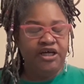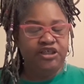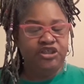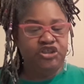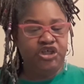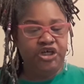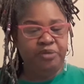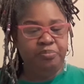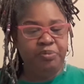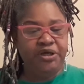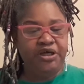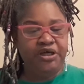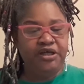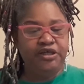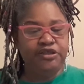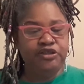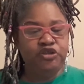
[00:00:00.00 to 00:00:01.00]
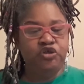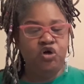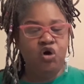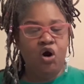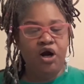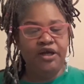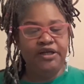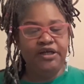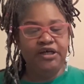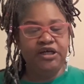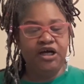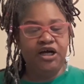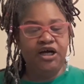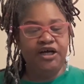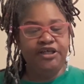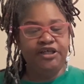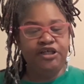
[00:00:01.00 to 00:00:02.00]
chickpeas, garlic,
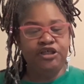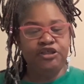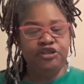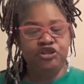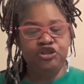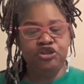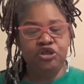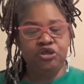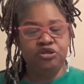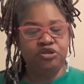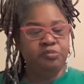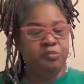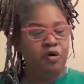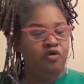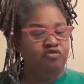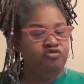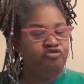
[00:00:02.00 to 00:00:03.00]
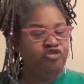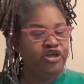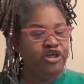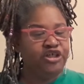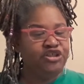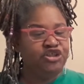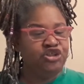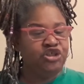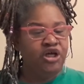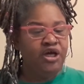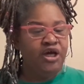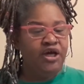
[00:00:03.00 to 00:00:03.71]
onions, smoked fish,